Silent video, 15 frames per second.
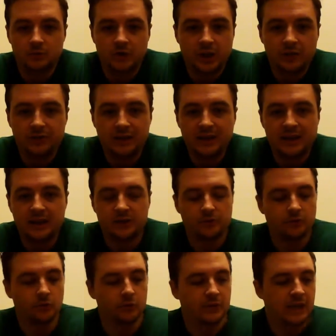Generally that's
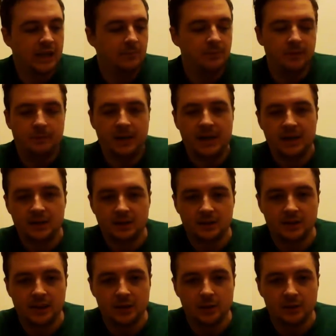the rule. Keep the past
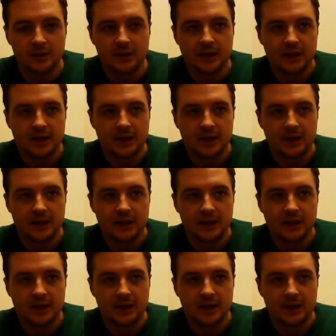continuous